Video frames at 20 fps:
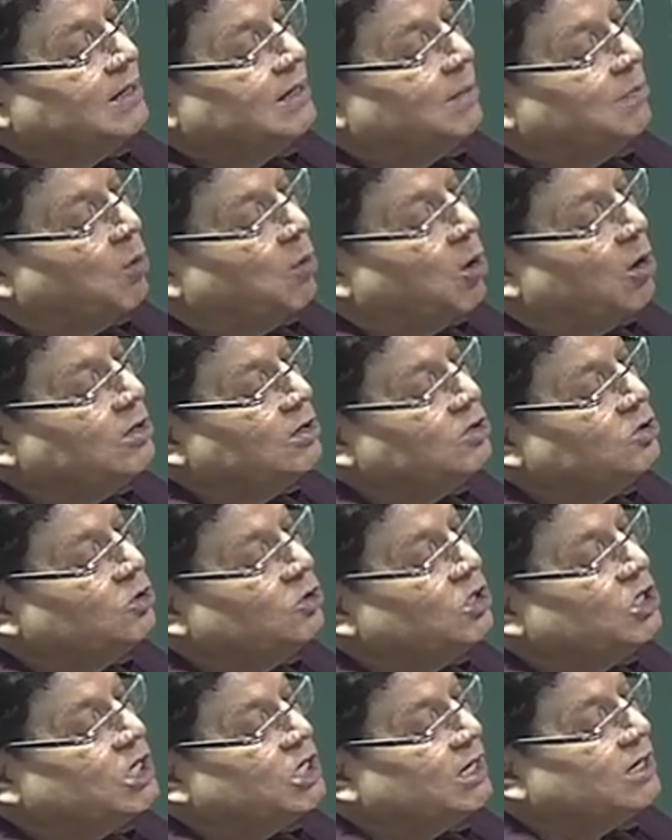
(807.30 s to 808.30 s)
the bonds
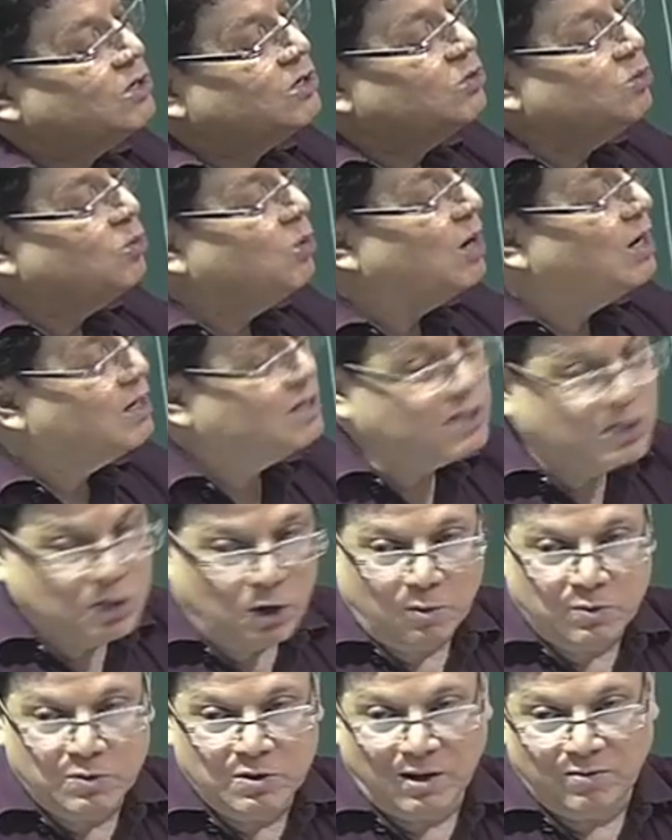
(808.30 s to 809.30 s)
which are towards the
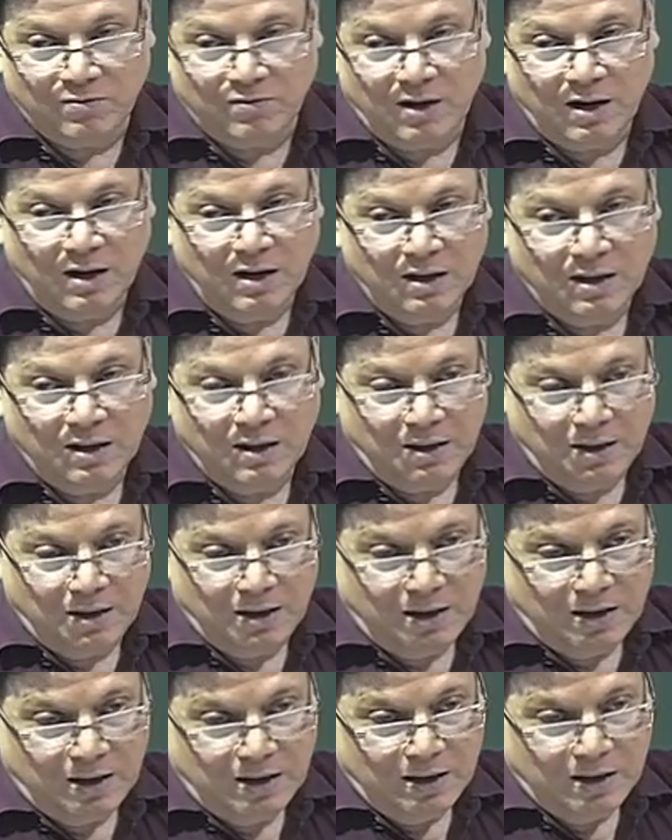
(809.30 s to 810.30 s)
observer,
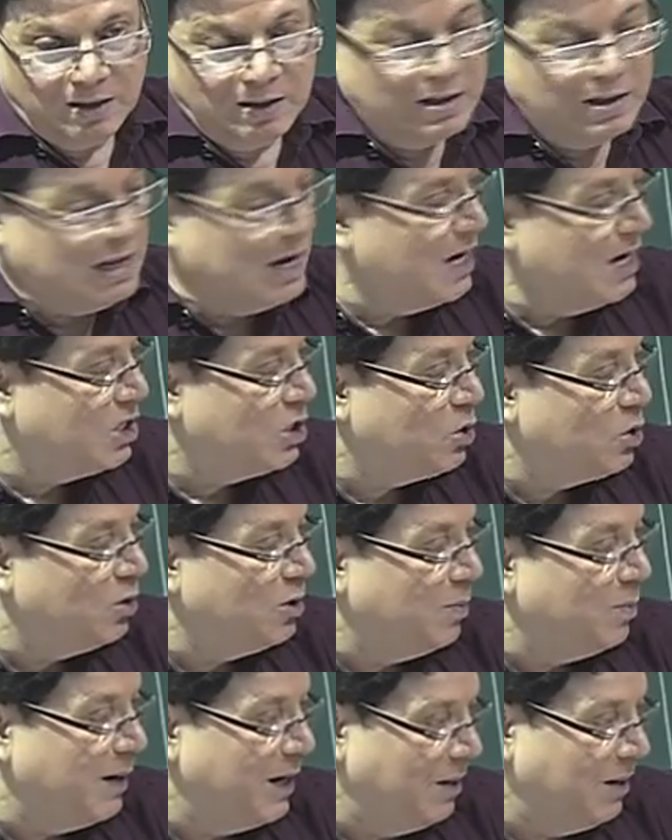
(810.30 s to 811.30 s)
they
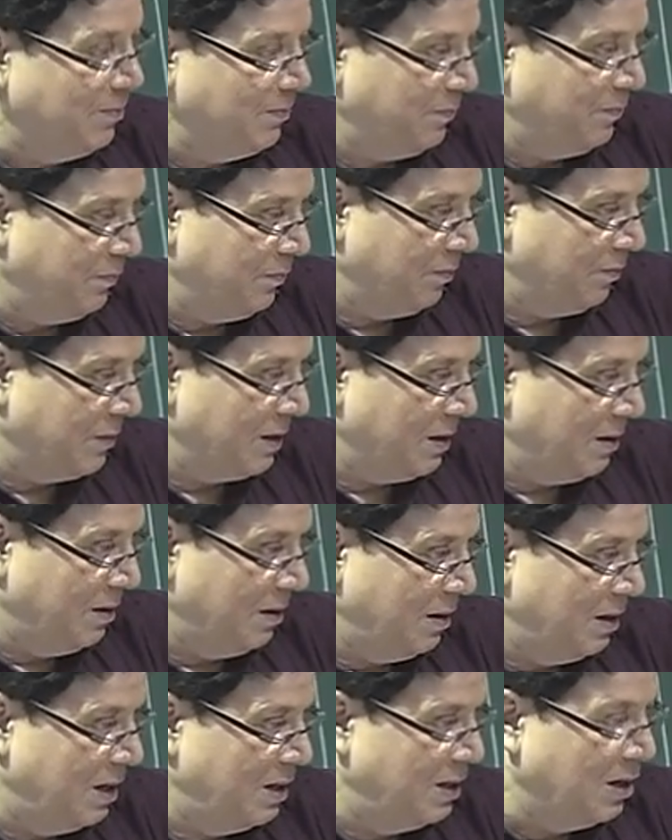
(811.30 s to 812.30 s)
should be
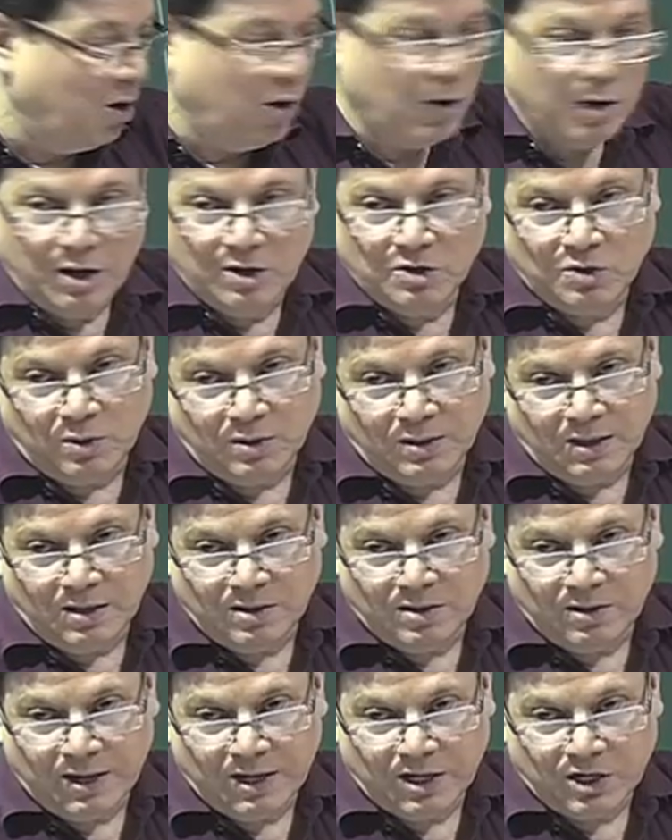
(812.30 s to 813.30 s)
in the horizontal
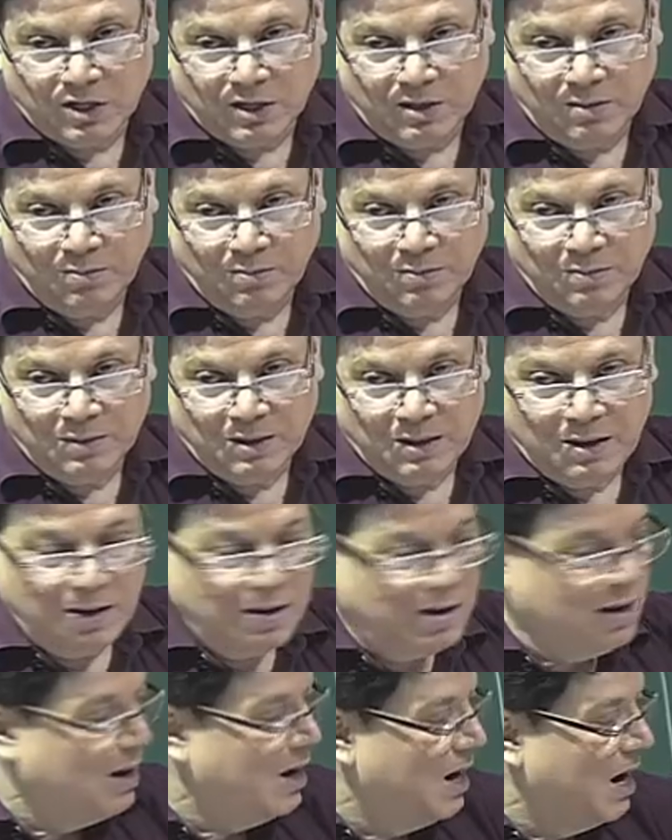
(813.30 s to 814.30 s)
direction,
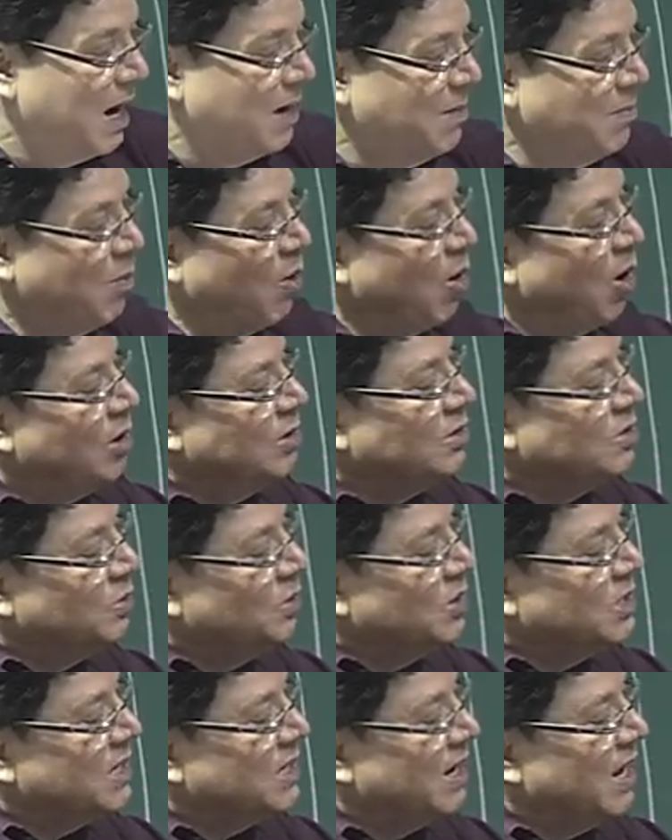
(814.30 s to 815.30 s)
and bonds
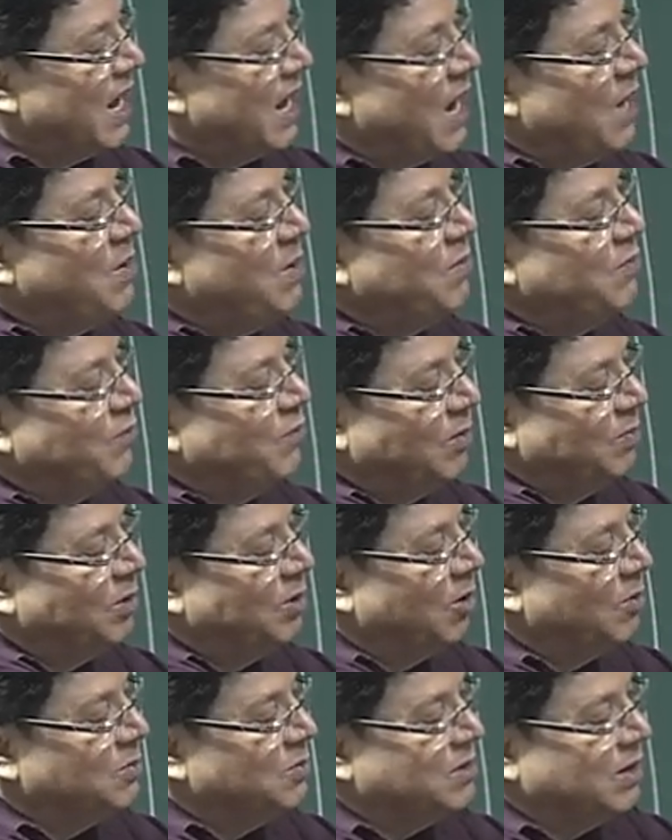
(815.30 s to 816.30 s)
which are away from the
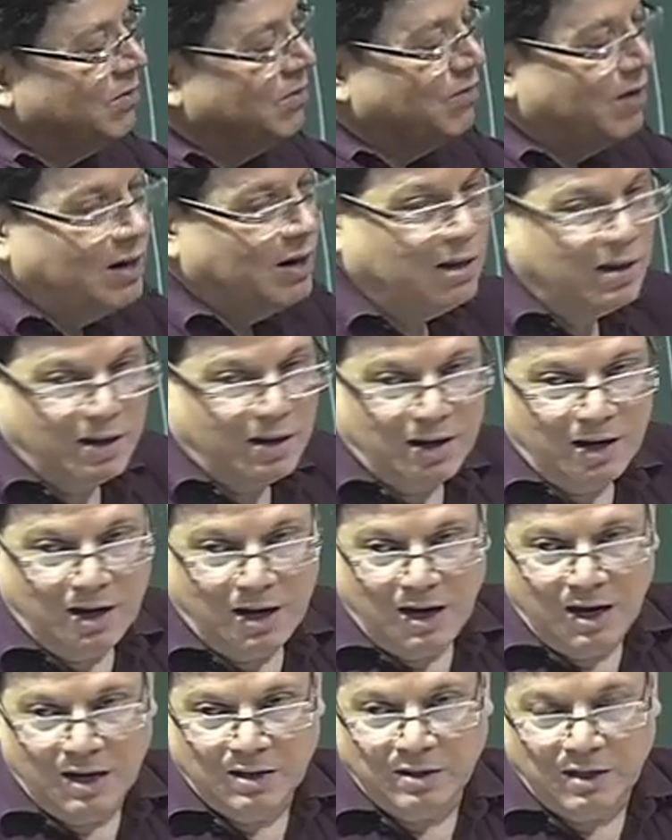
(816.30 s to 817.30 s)
observer,
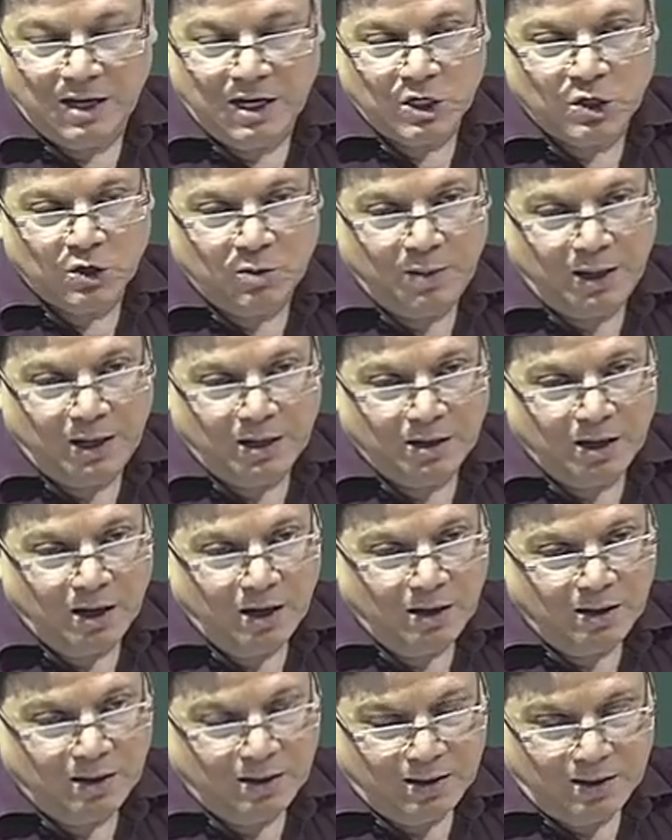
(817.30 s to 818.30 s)
and they should be in the
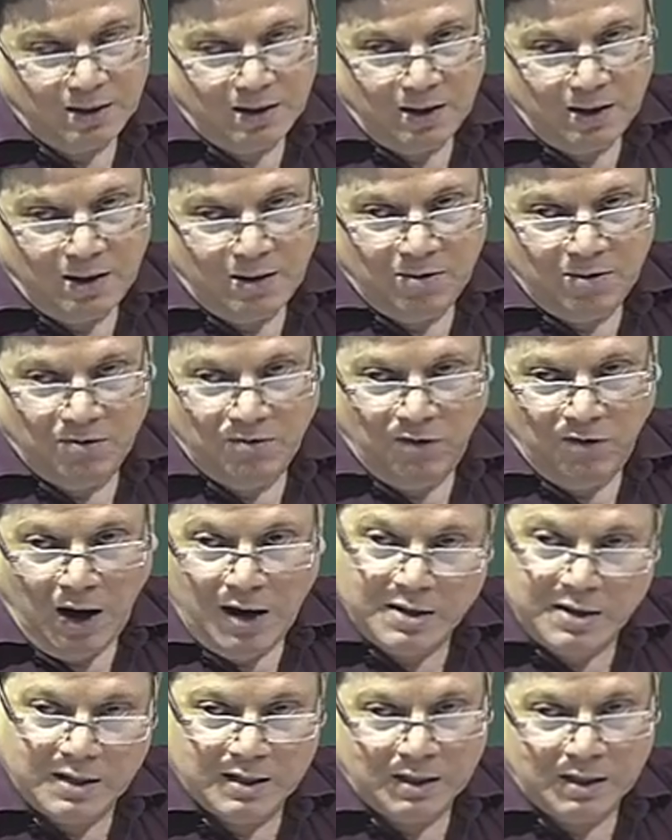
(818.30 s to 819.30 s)

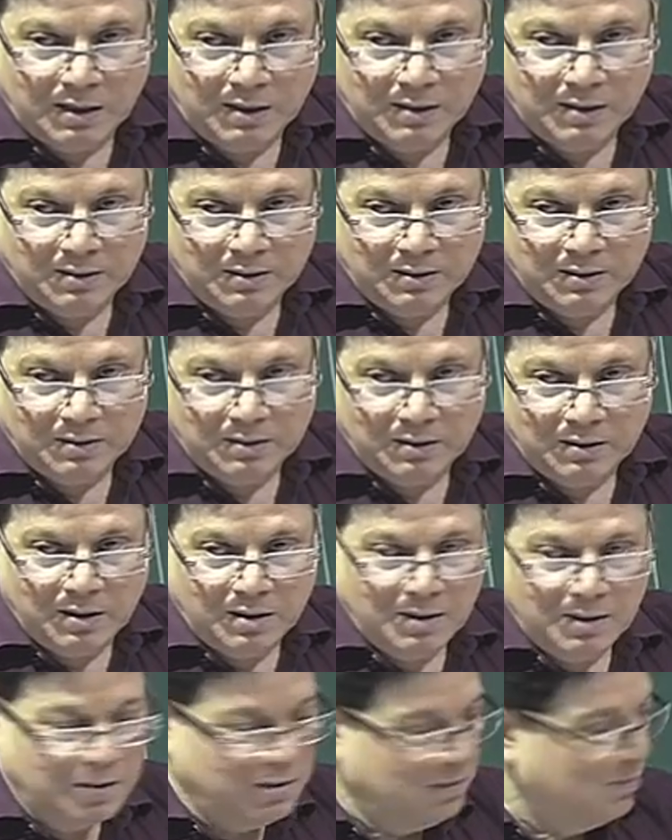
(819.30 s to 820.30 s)
vertical
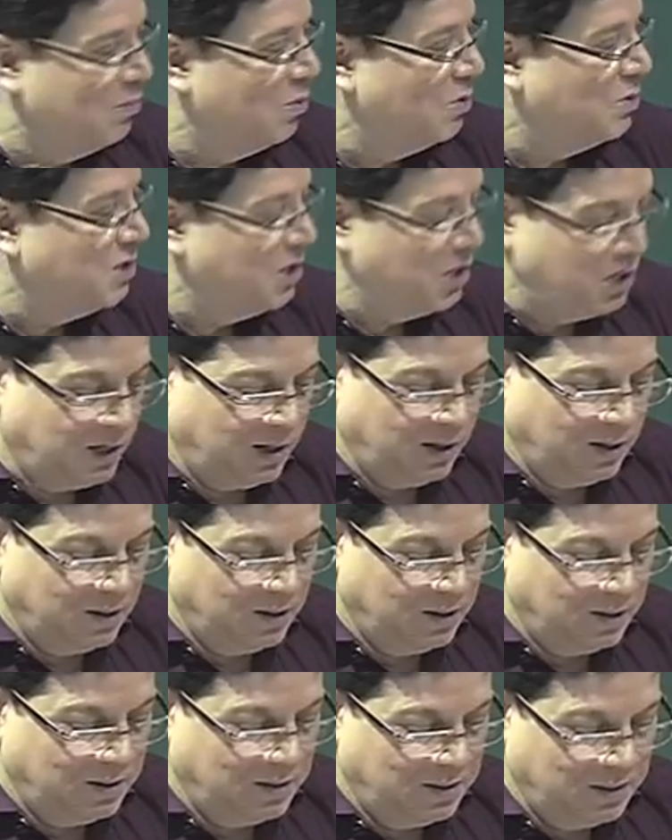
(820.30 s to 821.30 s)
position.
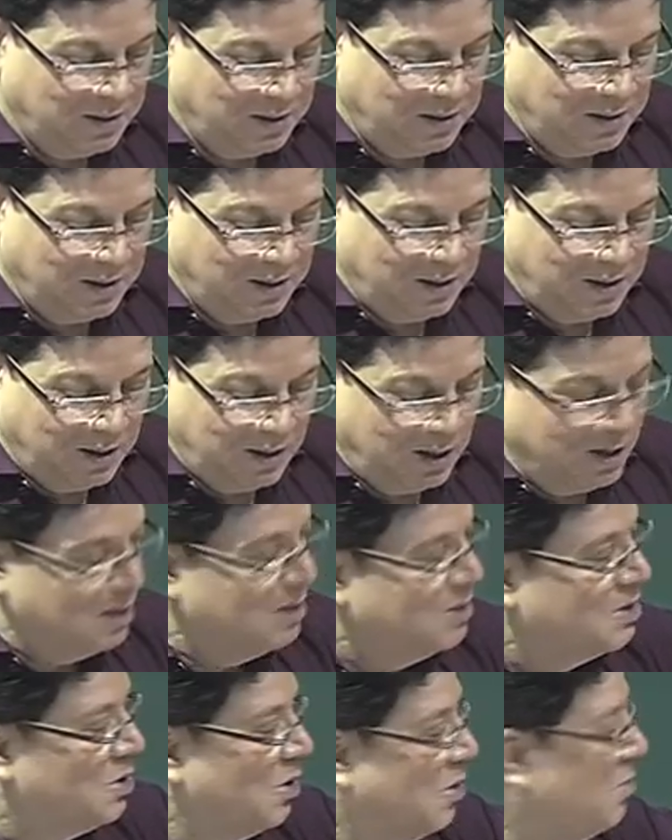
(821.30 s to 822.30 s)
So,